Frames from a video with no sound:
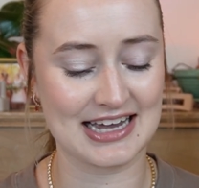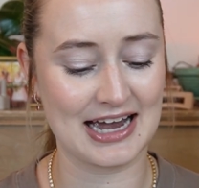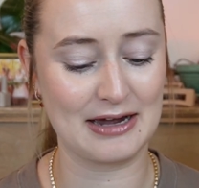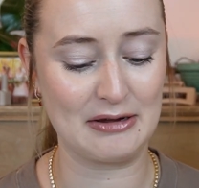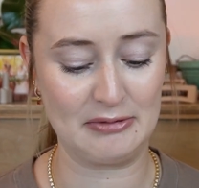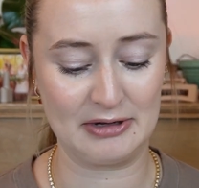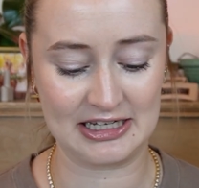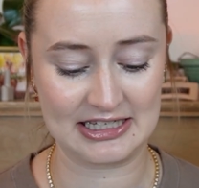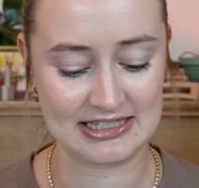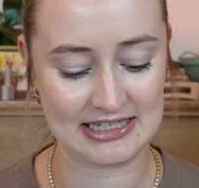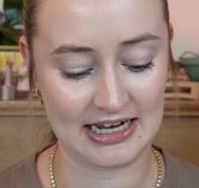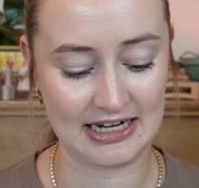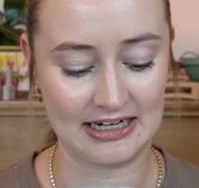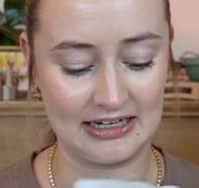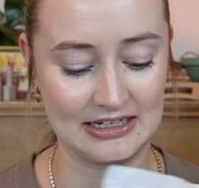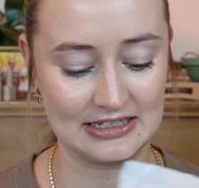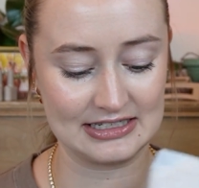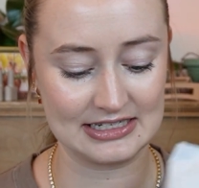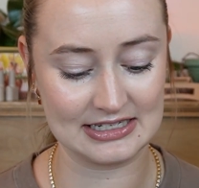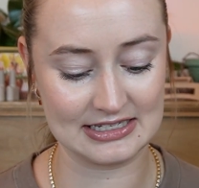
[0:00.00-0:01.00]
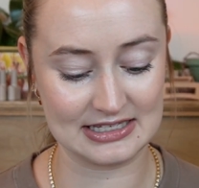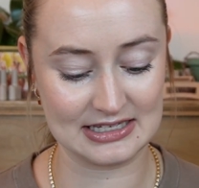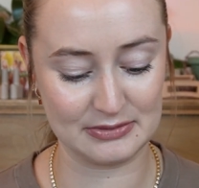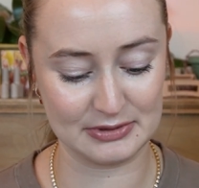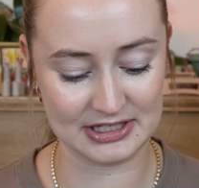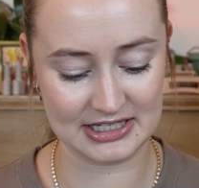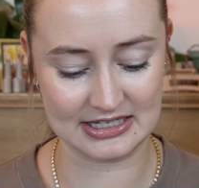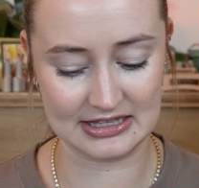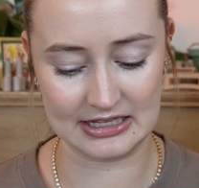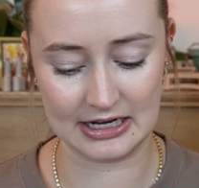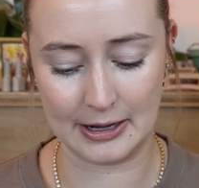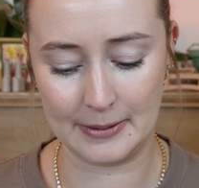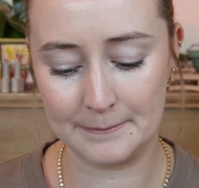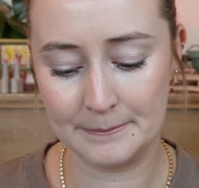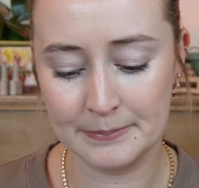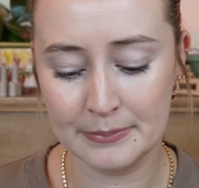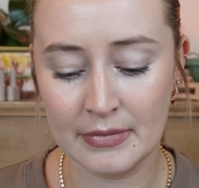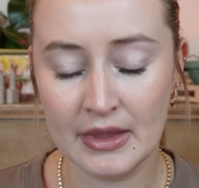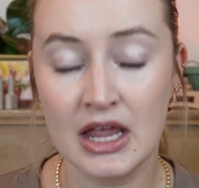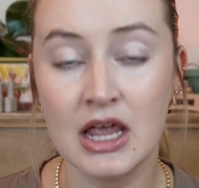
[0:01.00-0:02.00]
I'm excited to see what's in there.
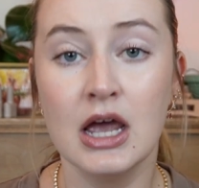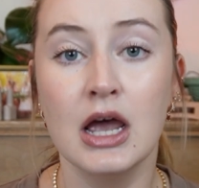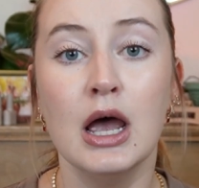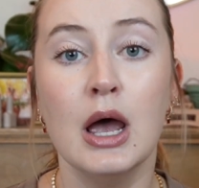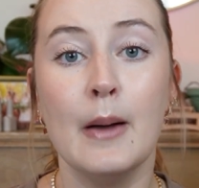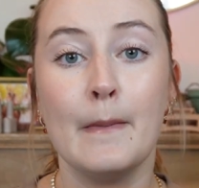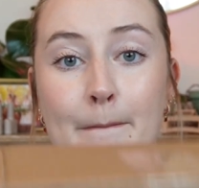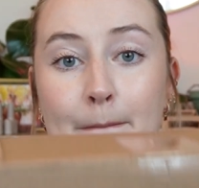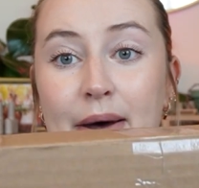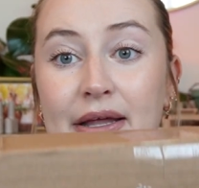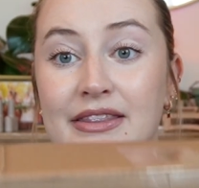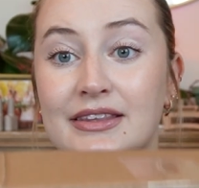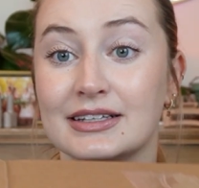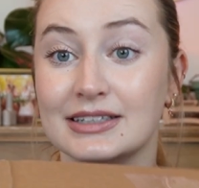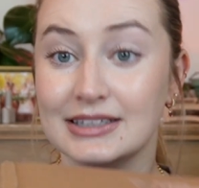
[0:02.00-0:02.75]
But the